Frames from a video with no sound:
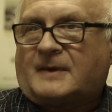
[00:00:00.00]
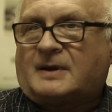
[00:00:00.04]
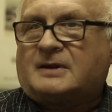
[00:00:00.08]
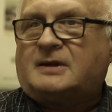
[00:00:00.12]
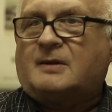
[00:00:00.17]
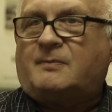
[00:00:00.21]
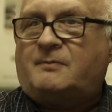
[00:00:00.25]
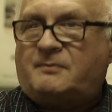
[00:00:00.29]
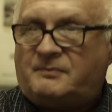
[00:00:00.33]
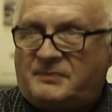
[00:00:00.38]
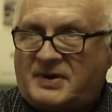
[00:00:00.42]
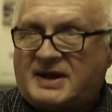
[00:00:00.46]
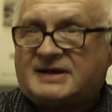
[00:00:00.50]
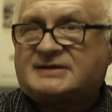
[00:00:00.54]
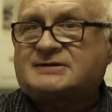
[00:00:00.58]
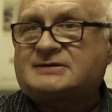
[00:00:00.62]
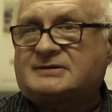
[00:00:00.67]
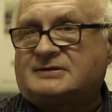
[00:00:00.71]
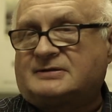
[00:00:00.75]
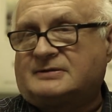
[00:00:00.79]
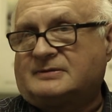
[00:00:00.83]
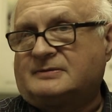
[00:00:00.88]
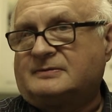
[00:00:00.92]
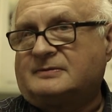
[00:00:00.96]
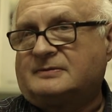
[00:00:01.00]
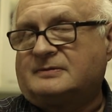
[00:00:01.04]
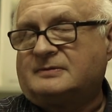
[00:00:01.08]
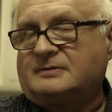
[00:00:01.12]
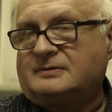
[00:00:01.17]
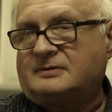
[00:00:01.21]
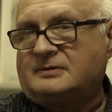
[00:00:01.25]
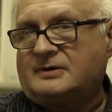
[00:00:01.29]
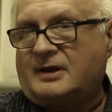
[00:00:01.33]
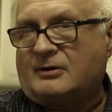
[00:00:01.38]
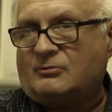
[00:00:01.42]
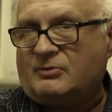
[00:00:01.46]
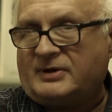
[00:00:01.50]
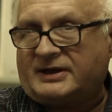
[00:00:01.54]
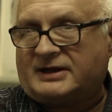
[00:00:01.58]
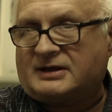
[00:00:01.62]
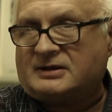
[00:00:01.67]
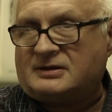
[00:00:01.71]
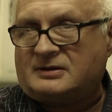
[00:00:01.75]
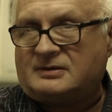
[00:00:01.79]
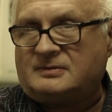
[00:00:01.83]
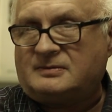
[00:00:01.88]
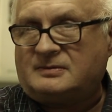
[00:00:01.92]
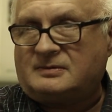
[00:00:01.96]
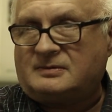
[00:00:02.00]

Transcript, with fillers: the best that we can,